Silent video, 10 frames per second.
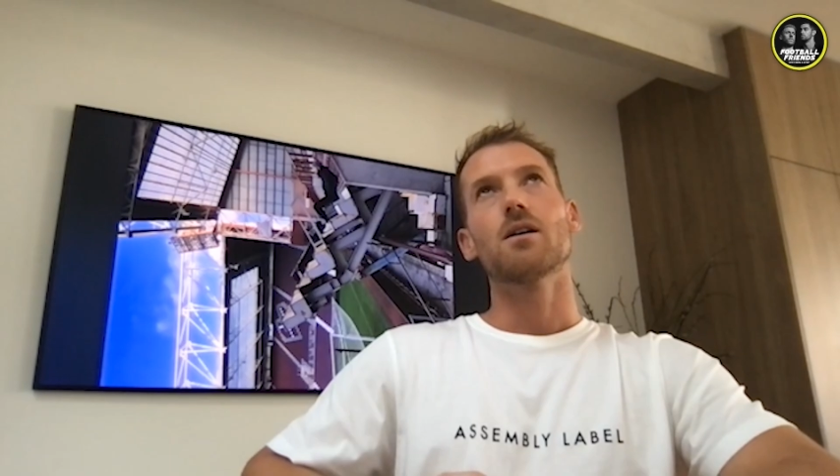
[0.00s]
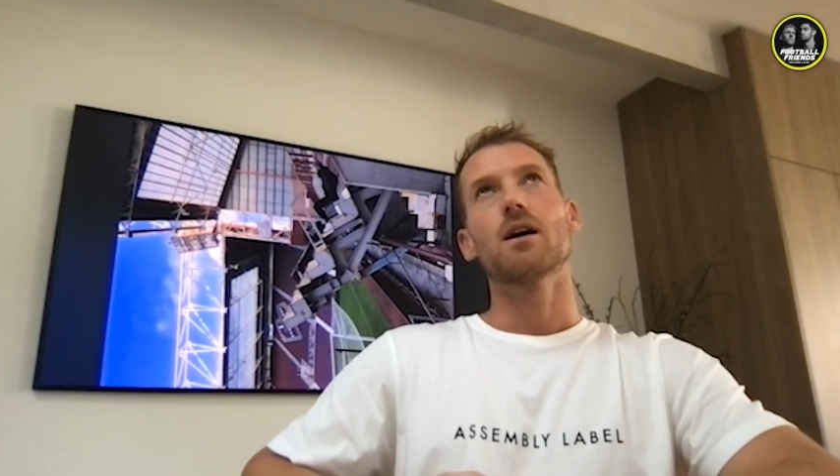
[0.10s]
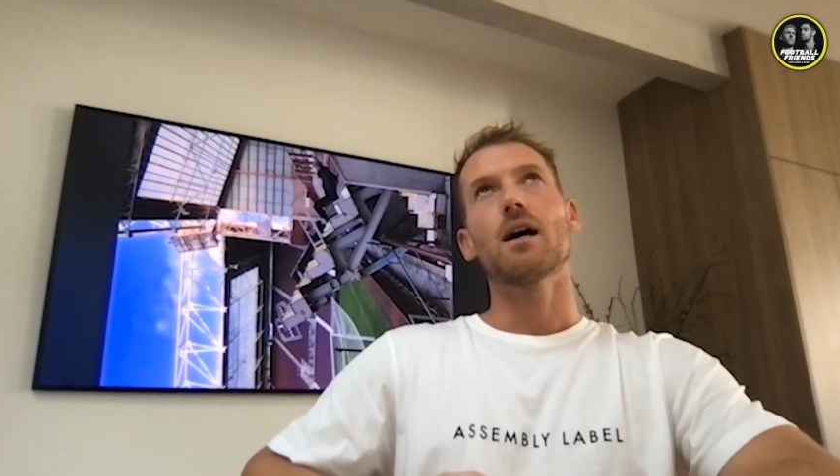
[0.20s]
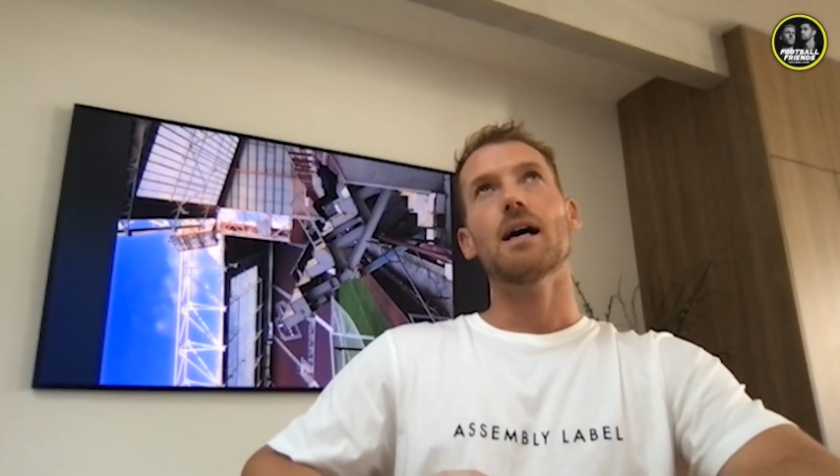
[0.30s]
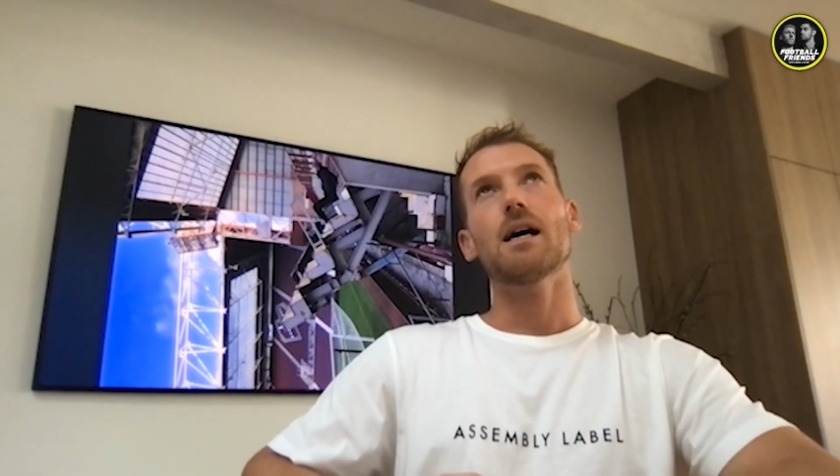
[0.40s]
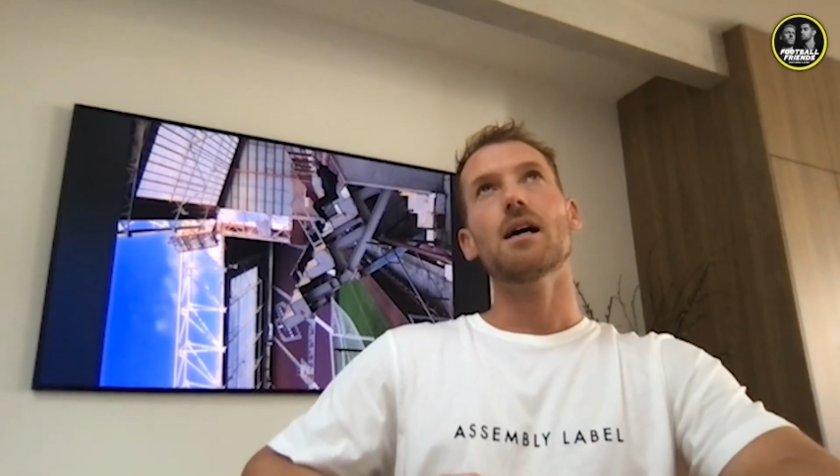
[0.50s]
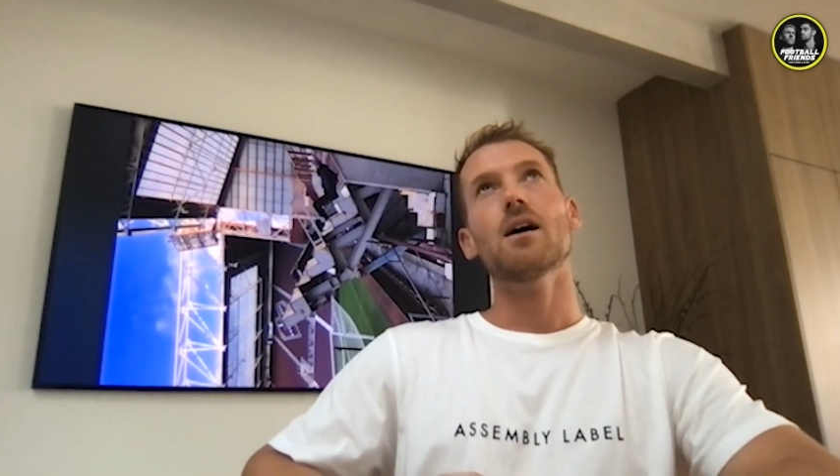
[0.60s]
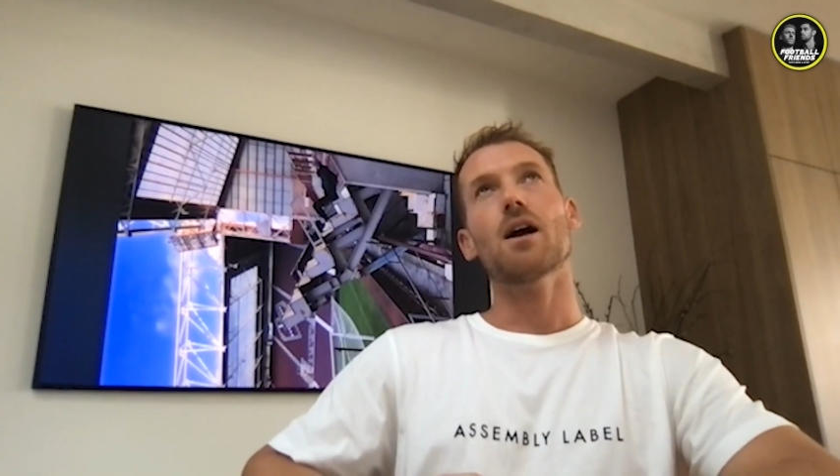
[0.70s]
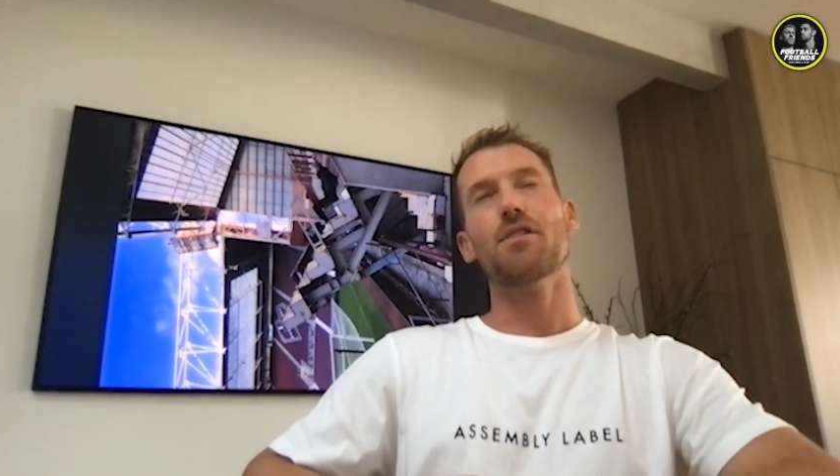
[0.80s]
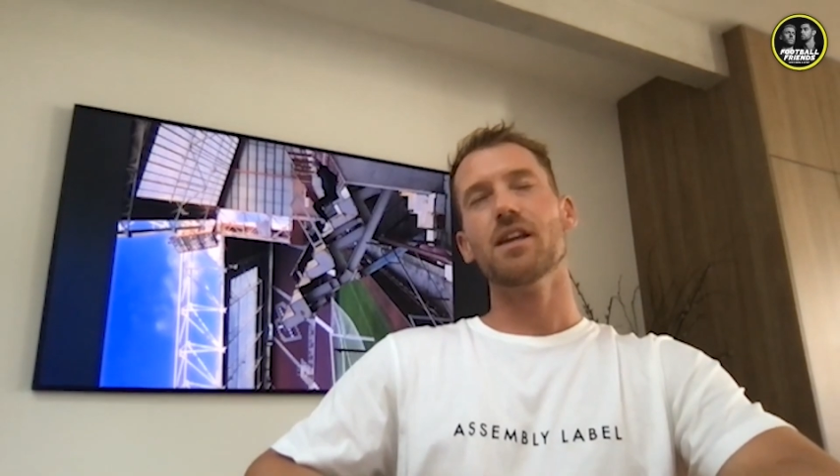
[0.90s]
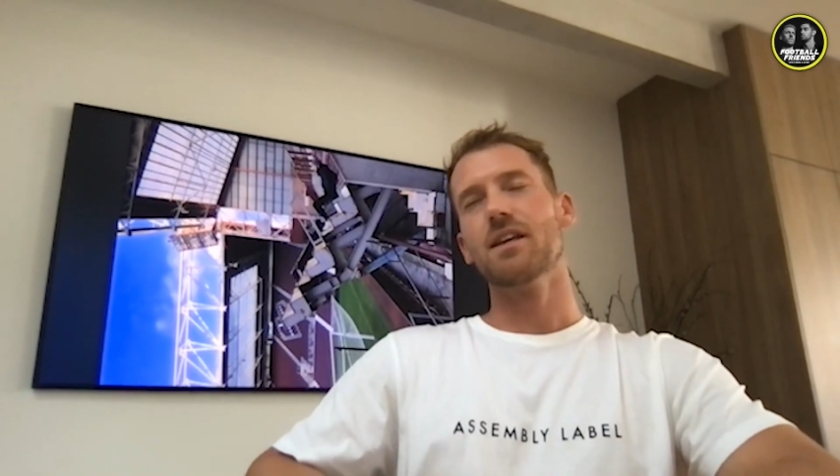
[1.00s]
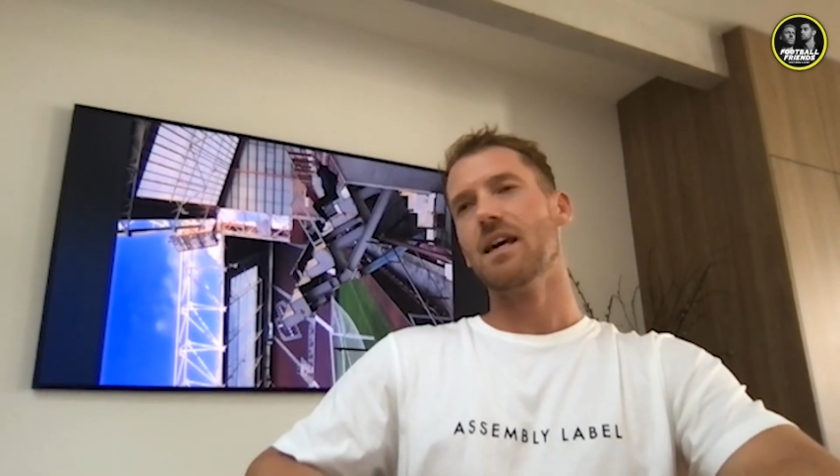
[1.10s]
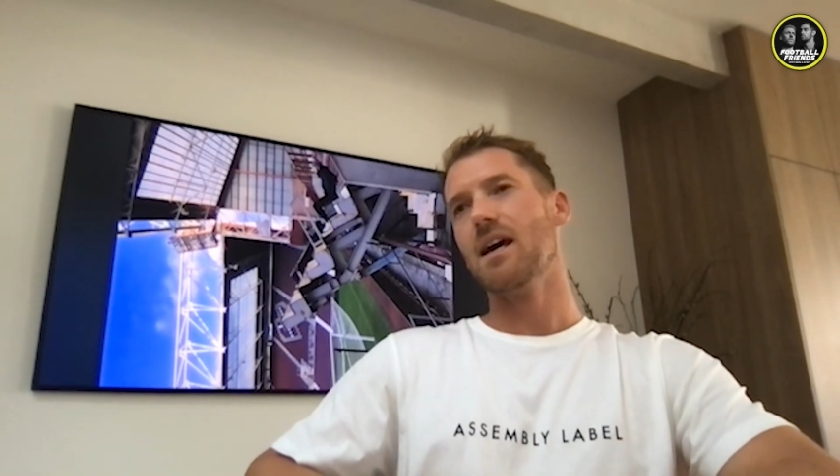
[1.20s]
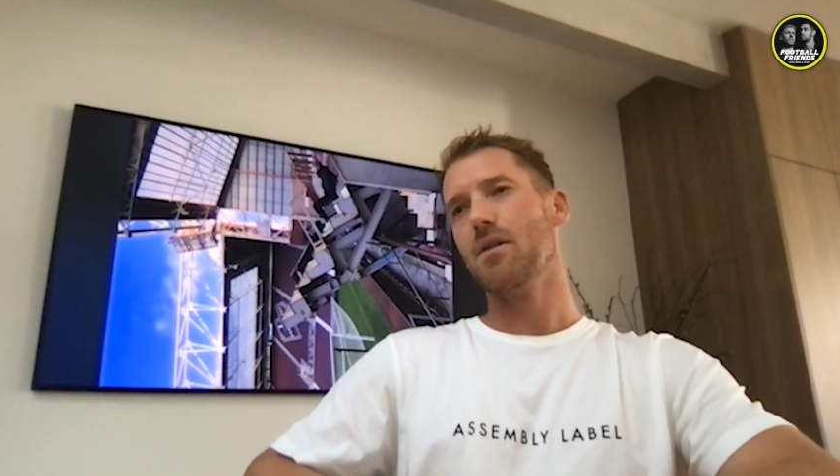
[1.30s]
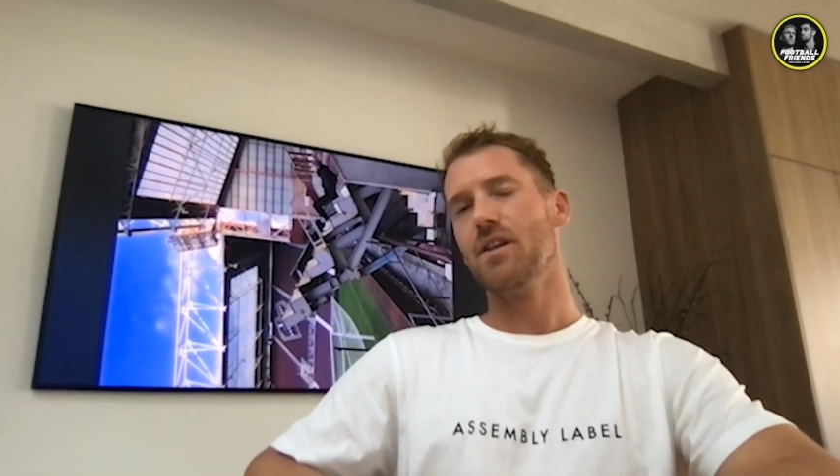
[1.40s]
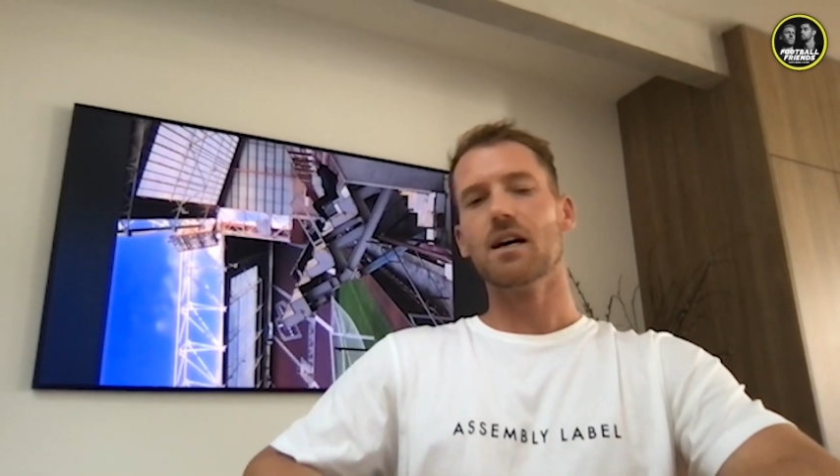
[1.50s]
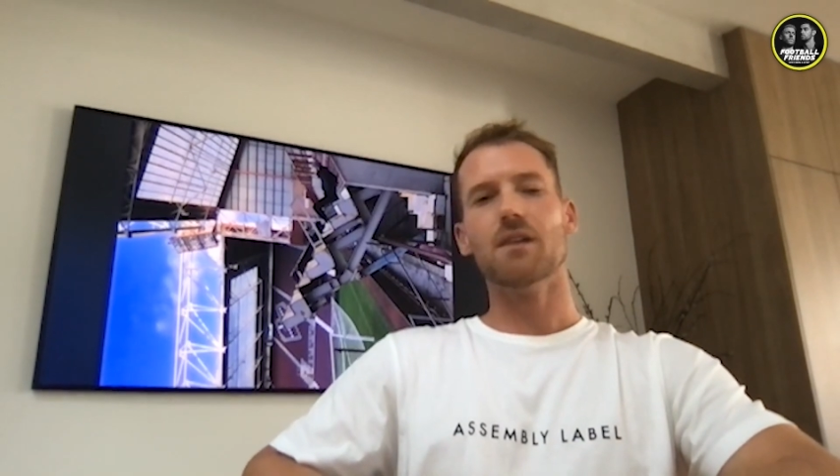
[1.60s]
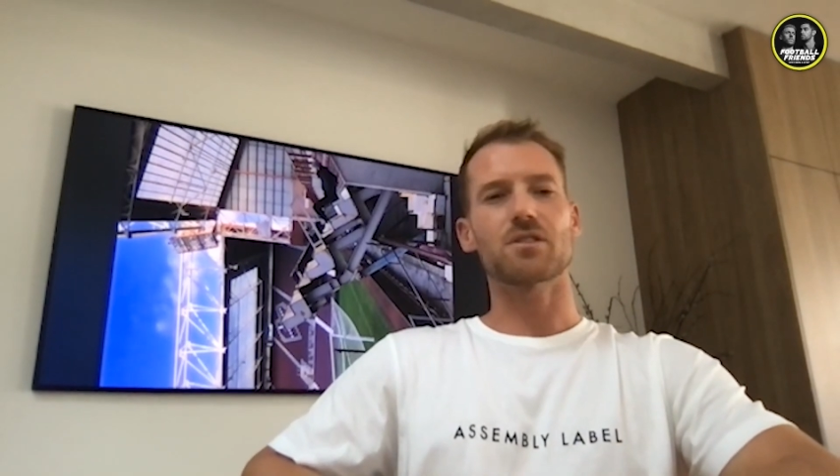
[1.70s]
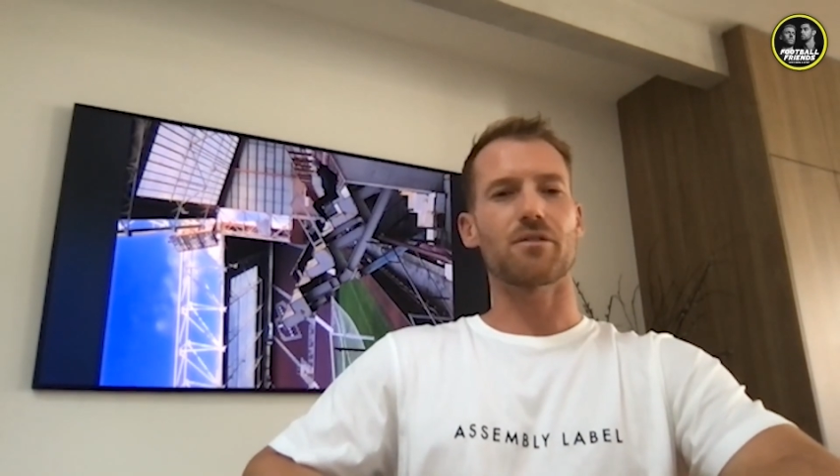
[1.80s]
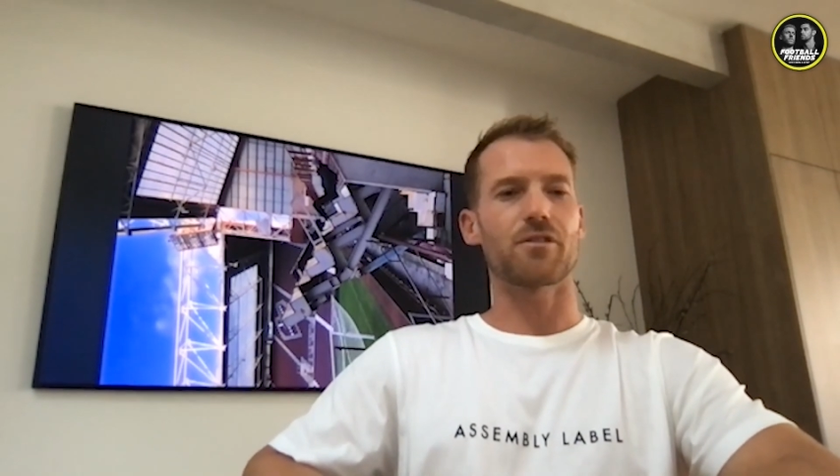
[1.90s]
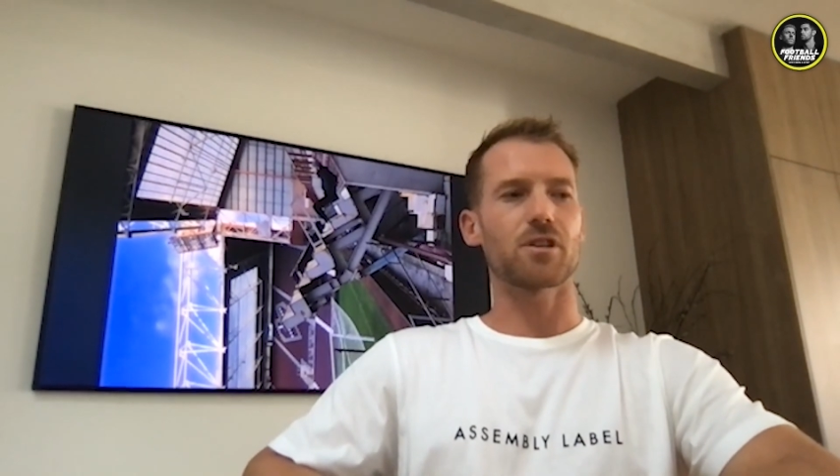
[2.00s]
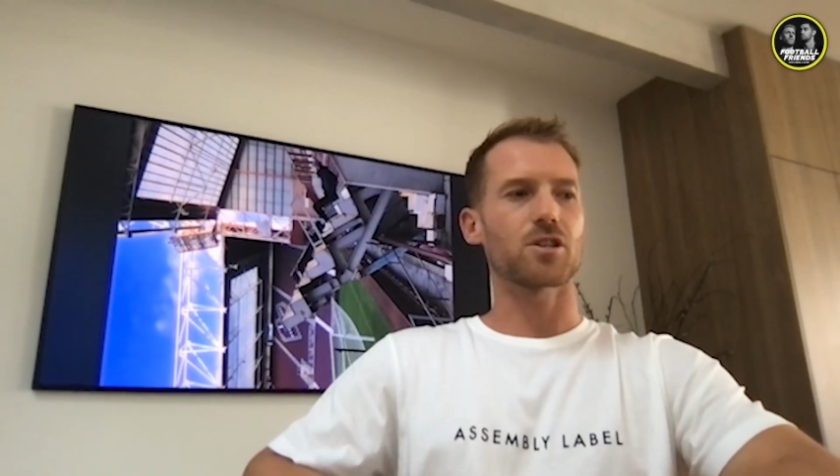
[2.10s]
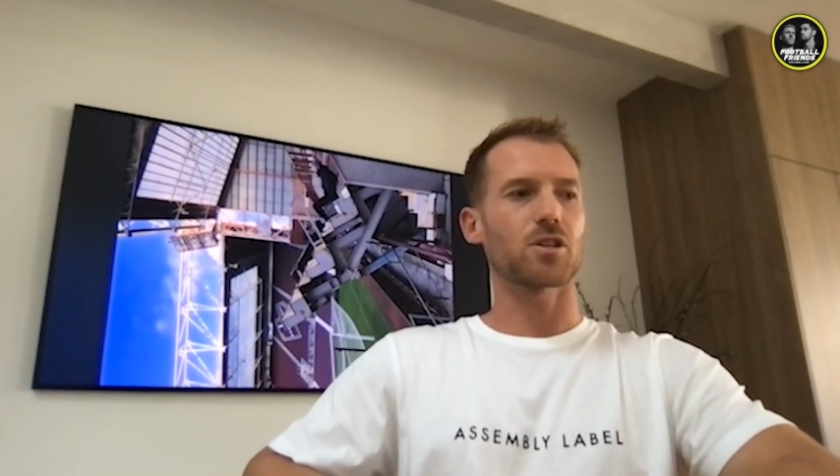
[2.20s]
I think after you finish,